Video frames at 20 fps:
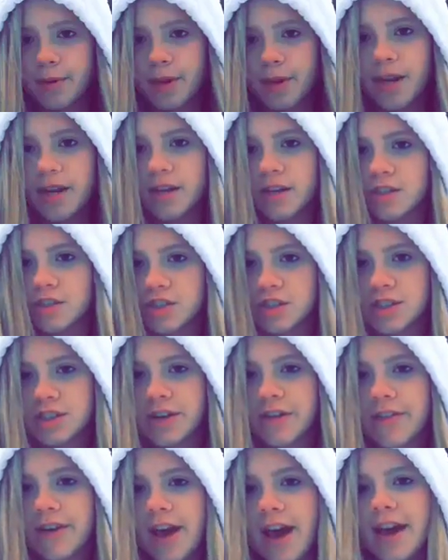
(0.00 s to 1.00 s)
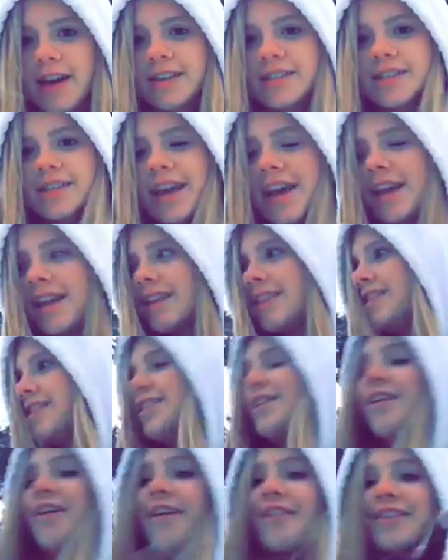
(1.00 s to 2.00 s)
getting a G7X Canon,
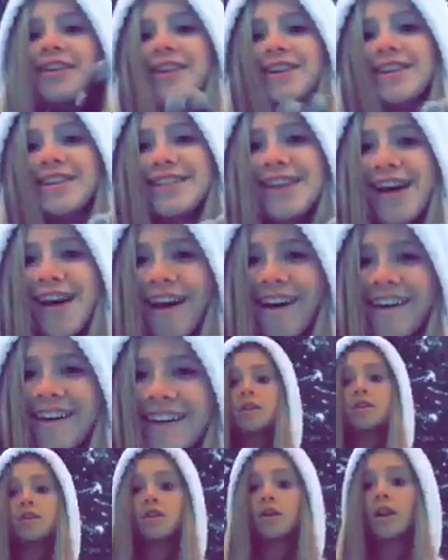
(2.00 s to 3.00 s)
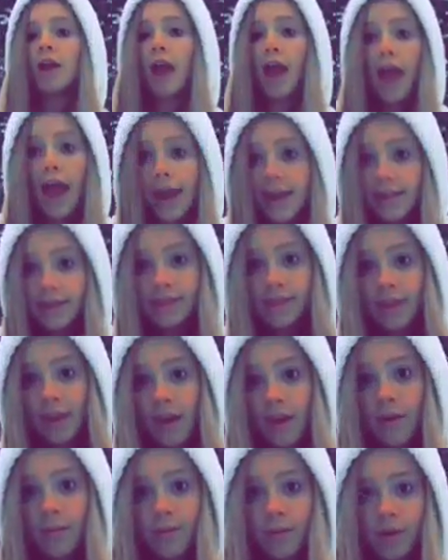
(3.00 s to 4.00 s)
you already know. Either ate
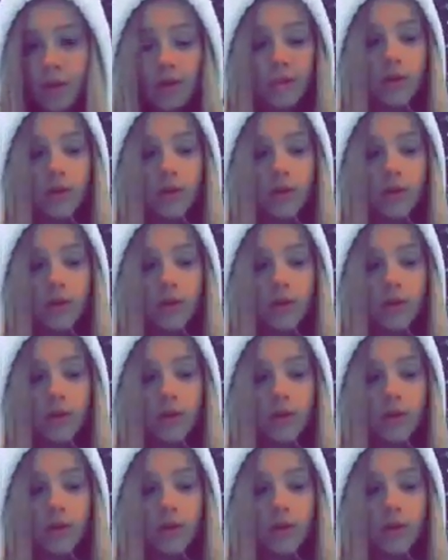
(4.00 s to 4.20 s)
them,